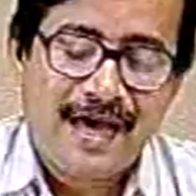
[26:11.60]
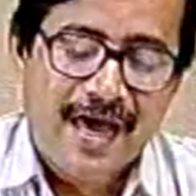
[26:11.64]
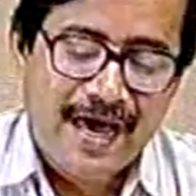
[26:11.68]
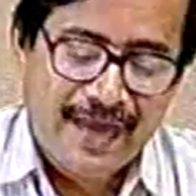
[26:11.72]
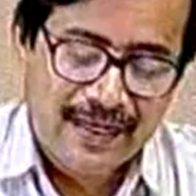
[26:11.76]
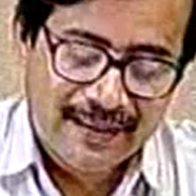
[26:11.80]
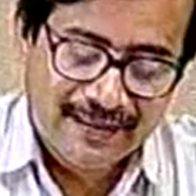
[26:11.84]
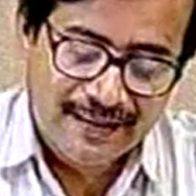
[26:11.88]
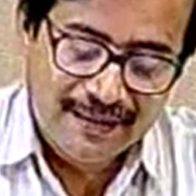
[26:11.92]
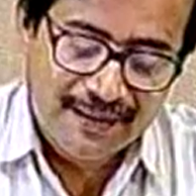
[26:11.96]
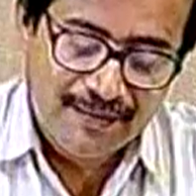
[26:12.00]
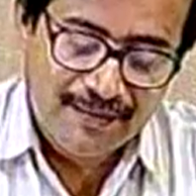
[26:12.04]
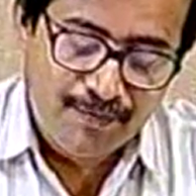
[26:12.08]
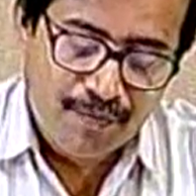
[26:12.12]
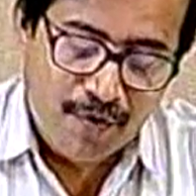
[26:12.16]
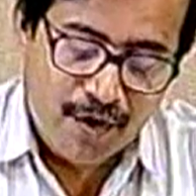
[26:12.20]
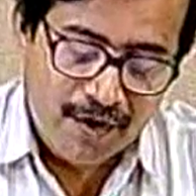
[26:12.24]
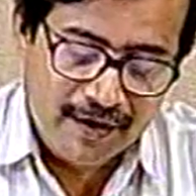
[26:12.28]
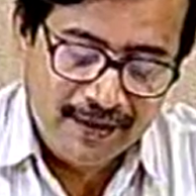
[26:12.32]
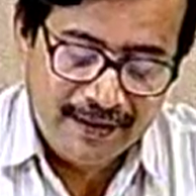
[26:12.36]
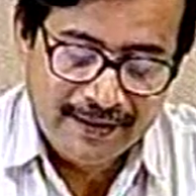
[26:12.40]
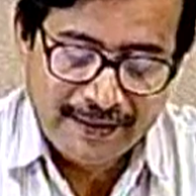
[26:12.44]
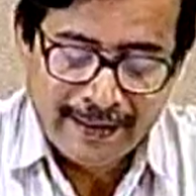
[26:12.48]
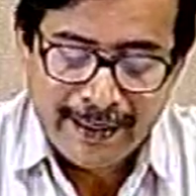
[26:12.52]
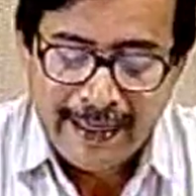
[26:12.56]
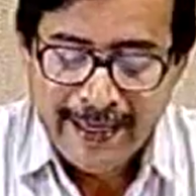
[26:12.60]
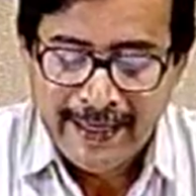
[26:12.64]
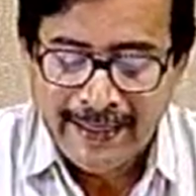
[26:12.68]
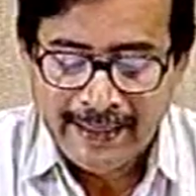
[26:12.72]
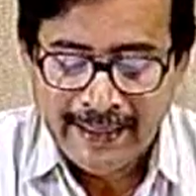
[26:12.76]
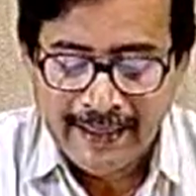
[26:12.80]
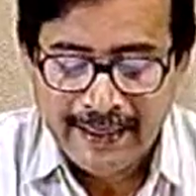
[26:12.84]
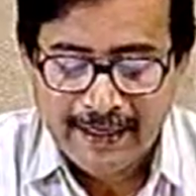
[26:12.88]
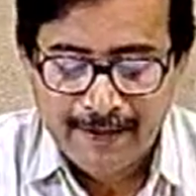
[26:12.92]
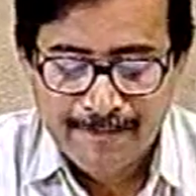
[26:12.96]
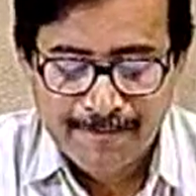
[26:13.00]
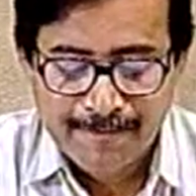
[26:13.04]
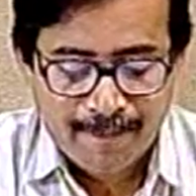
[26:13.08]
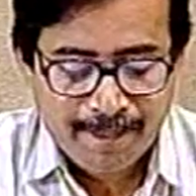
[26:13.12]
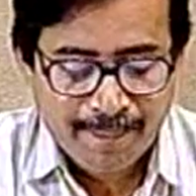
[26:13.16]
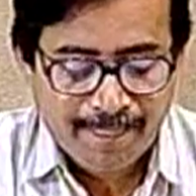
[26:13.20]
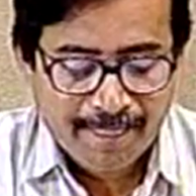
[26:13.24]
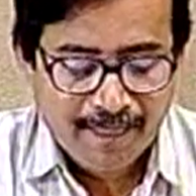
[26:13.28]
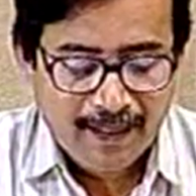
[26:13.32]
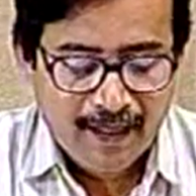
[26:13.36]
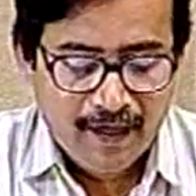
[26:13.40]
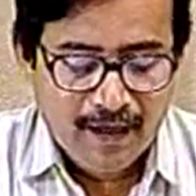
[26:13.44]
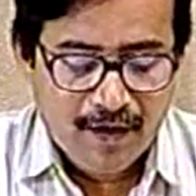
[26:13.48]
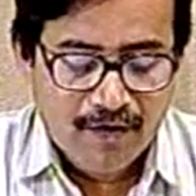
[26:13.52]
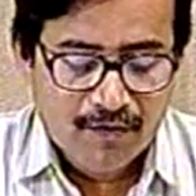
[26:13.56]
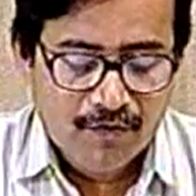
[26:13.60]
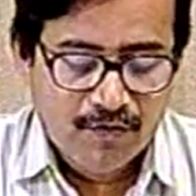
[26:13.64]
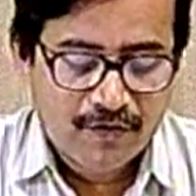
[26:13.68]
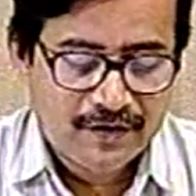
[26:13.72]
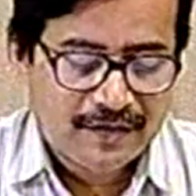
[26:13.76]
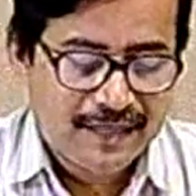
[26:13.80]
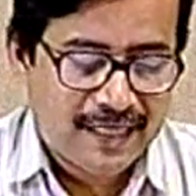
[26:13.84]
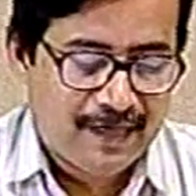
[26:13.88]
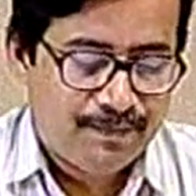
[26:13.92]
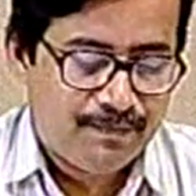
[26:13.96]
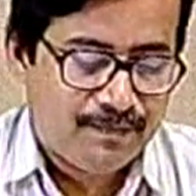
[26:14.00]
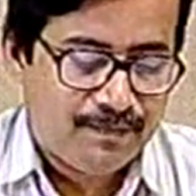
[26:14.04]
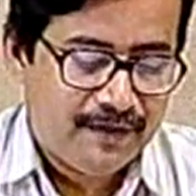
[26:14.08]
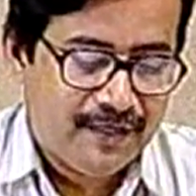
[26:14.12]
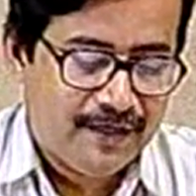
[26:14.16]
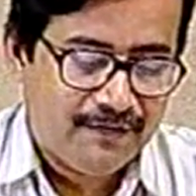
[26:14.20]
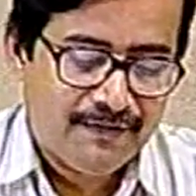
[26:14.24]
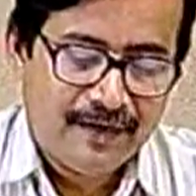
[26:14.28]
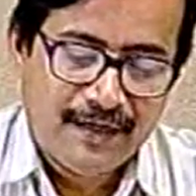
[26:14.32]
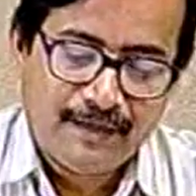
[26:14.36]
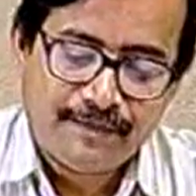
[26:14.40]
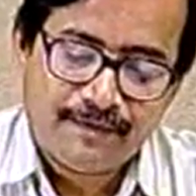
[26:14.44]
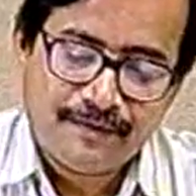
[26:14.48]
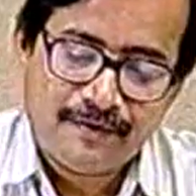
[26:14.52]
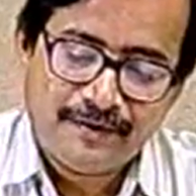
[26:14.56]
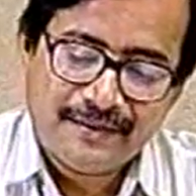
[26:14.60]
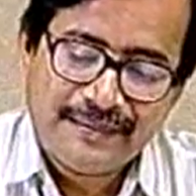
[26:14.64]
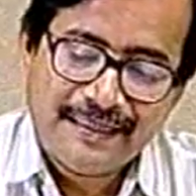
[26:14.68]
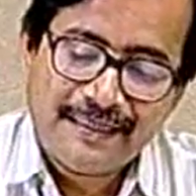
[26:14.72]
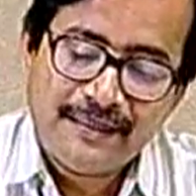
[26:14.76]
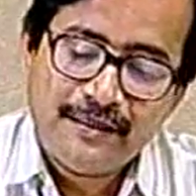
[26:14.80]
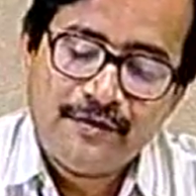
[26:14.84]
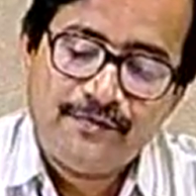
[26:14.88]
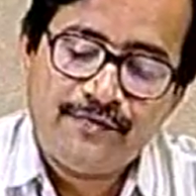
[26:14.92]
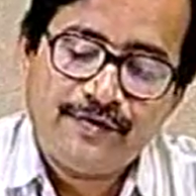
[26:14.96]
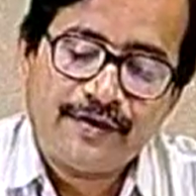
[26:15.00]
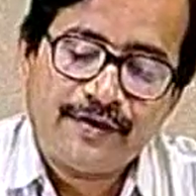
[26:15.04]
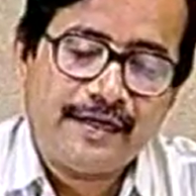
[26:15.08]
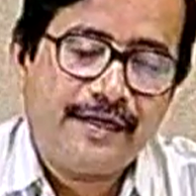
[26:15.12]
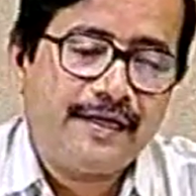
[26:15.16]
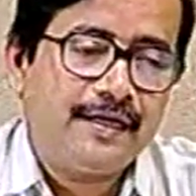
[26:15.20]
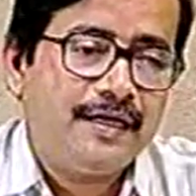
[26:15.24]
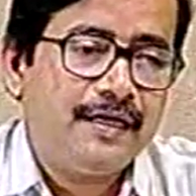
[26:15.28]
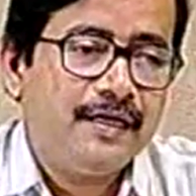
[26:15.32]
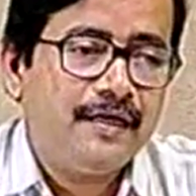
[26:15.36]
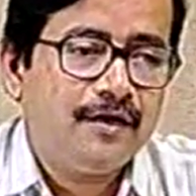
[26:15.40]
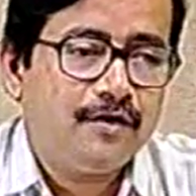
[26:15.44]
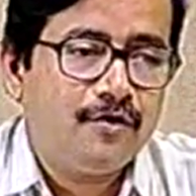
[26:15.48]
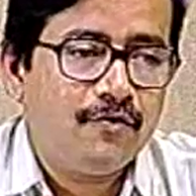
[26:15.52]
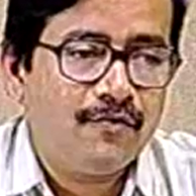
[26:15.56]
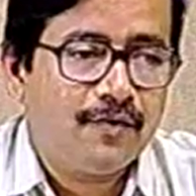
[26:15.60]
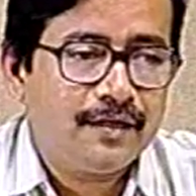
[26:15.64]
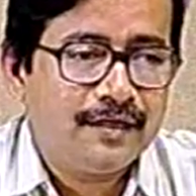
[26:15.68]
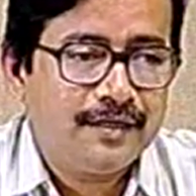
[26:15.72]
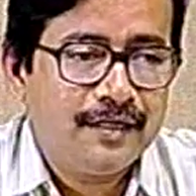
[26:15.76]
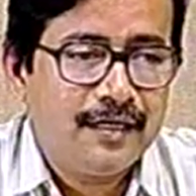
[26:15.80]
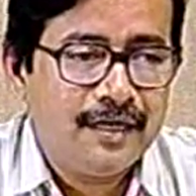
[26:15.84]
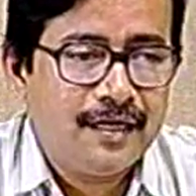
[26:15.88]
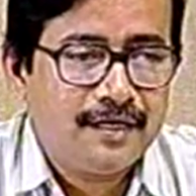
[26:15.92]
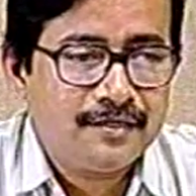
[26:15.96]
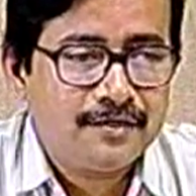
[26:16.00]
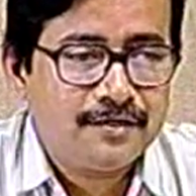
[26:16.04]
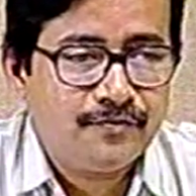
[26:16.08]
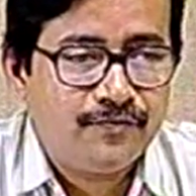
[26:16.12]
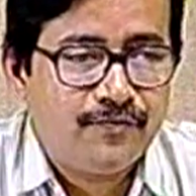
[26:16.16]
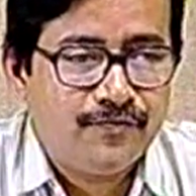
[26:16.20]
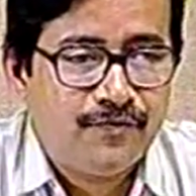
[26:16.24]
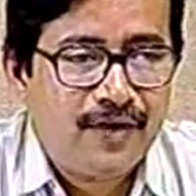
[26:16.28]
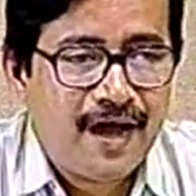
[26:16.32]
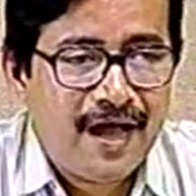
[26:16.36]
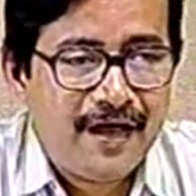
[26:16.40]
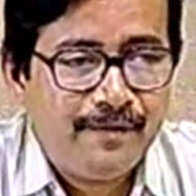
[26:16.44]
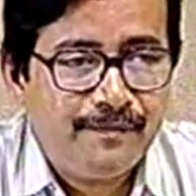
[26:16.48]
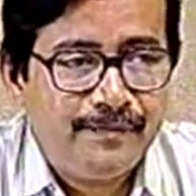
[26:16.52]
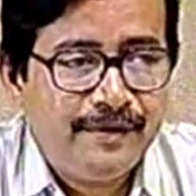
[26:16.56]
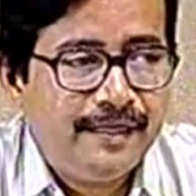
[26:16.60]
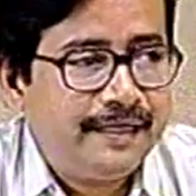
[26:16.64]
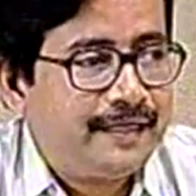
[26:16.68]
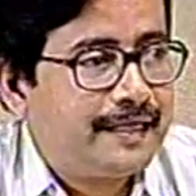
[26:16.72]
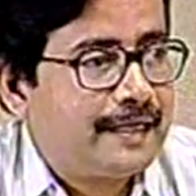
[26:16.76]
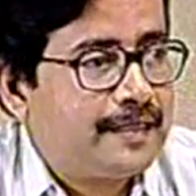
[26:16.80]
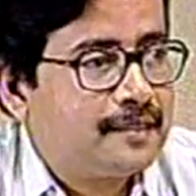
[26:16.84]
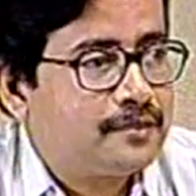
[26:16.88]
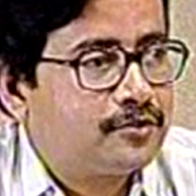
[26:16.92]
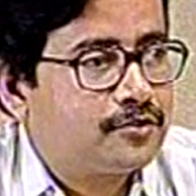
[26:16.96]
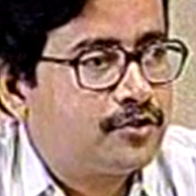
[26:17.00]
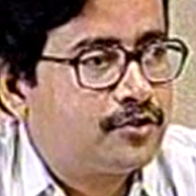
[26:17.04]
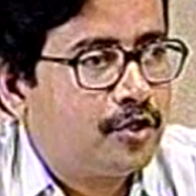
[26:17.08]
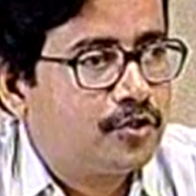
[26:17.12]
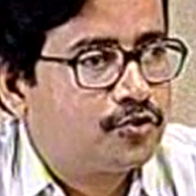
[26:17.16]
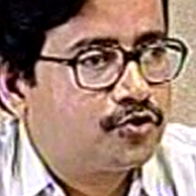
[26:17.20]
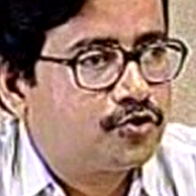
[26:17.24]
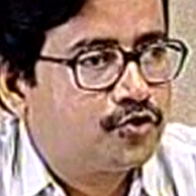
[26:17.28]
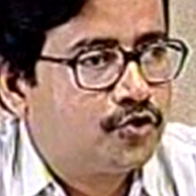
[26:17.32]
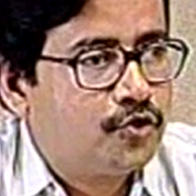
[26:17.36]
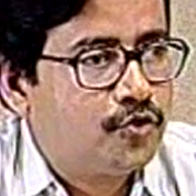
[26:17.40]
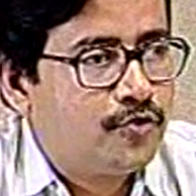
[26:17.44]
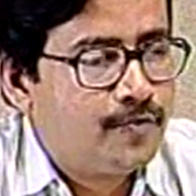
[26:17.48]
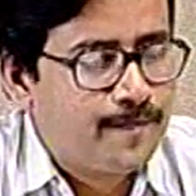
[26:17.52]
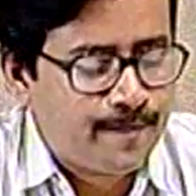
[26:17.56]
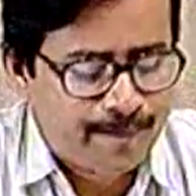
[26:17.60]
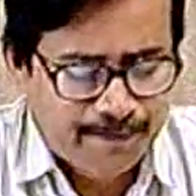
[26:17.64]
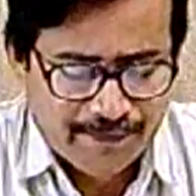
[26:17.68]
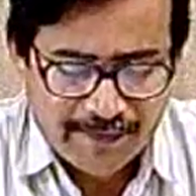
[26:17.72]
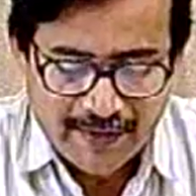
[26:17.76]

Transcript: another important area which have developed significantly over the last 5 decades or so,